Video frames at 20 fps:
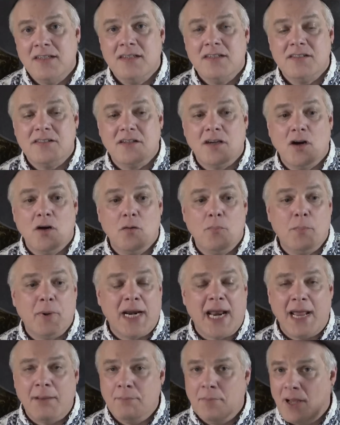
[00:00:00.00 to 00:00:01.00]
So, but
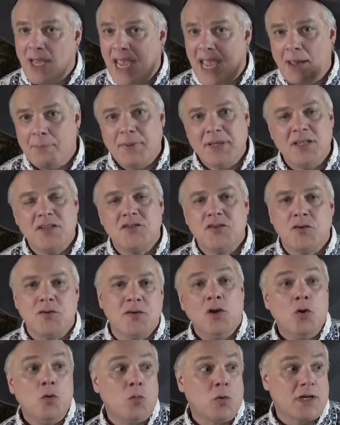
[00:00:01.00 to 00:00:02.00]
I'm happy to do
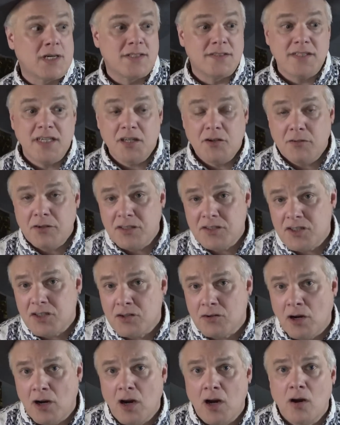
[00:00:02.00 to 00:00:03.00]
it. We're continuing to
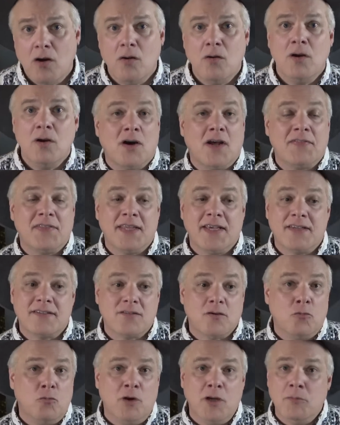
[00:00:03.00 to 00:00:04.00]
grow. think
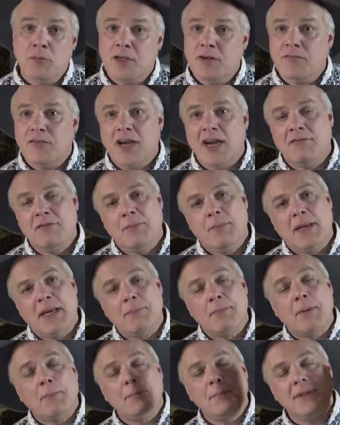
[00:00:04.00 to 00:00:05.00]
it's a win win for everybody,
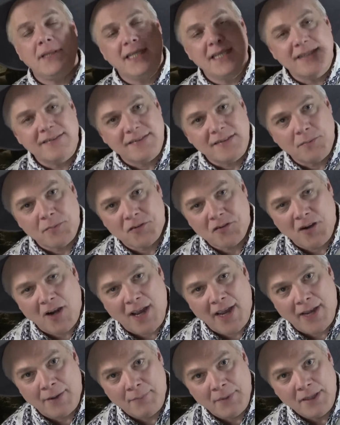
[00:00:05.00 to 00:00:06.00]
but please
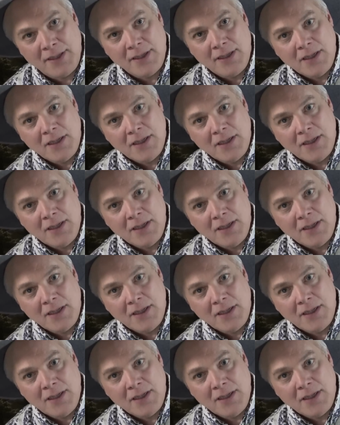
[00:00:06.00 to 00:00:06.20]
subscribe.